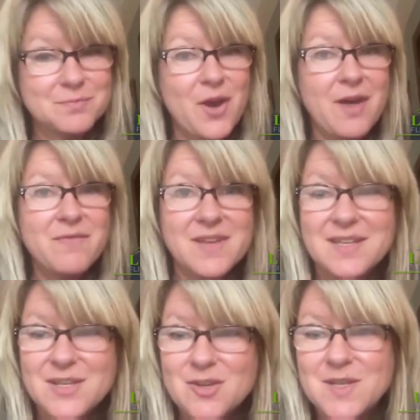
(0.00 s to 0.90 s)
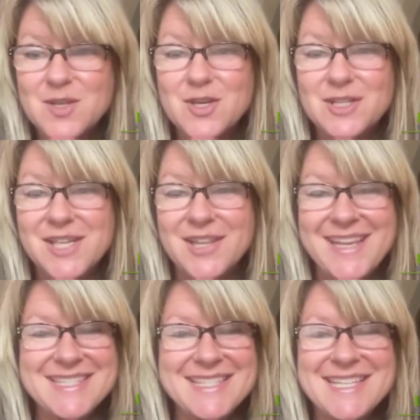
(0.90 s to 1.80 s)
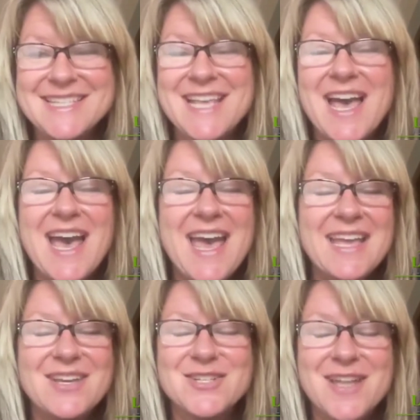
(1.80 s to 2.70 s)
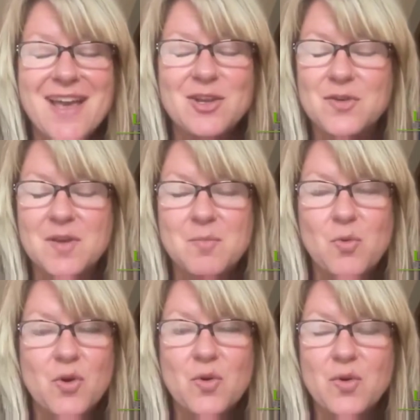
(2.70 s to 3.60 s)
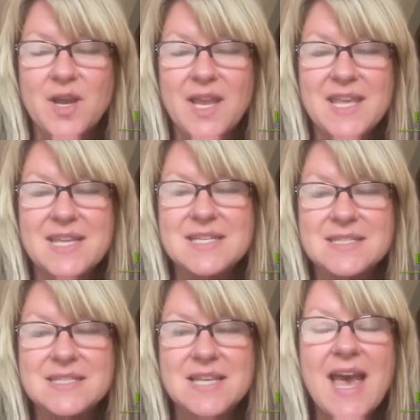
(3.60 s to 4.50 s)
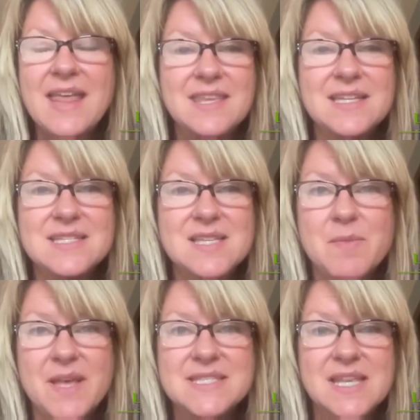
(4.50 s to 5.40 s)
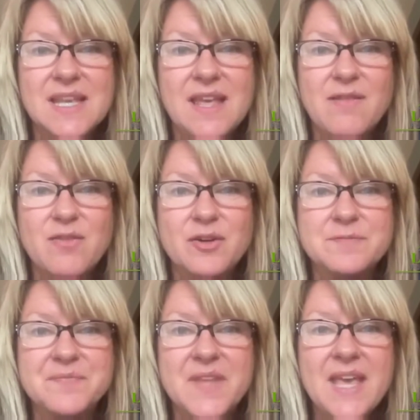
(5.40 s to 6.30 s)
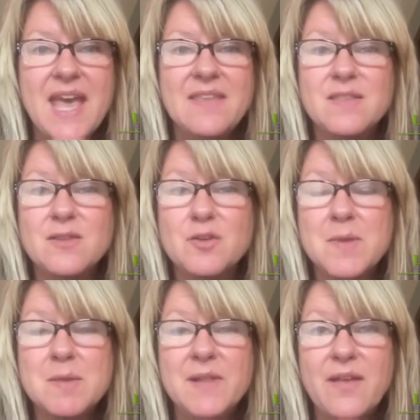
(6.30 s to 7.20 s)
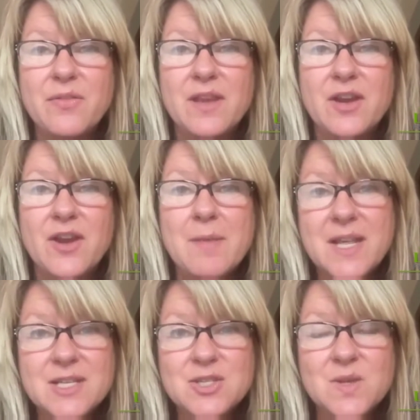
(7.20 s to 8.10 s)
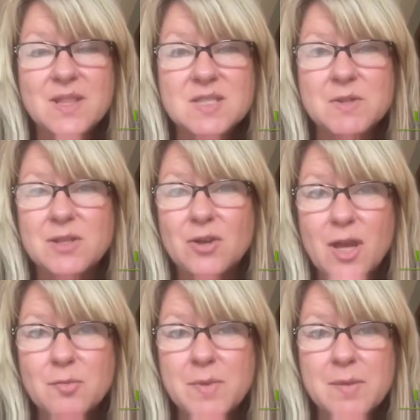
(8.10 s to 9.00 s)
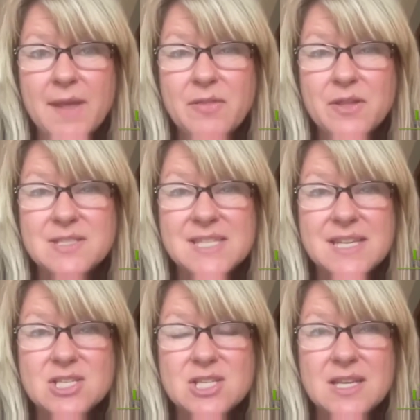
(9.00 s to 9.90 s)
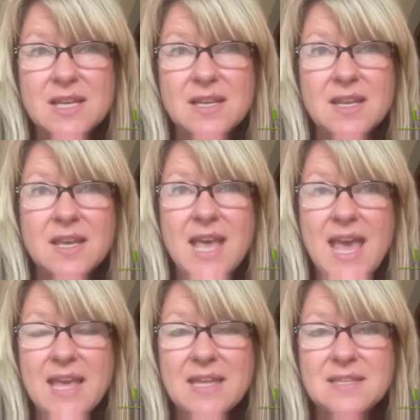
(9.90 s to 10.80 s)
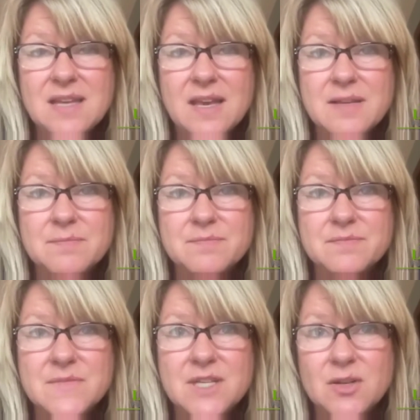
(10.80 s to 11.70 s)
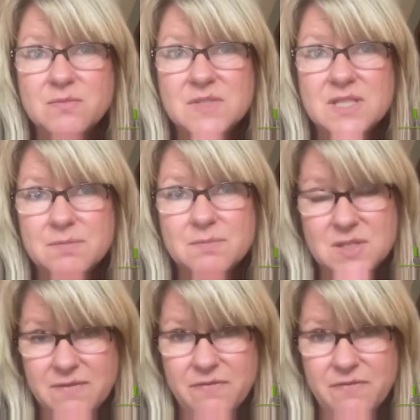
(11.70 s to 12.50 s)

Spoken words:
profit. You've been hooked on land since? I could not agree more, Corey. I think it's the best thing ever. And then there are people out there, I'm not doing this, but there are other people out there teaching to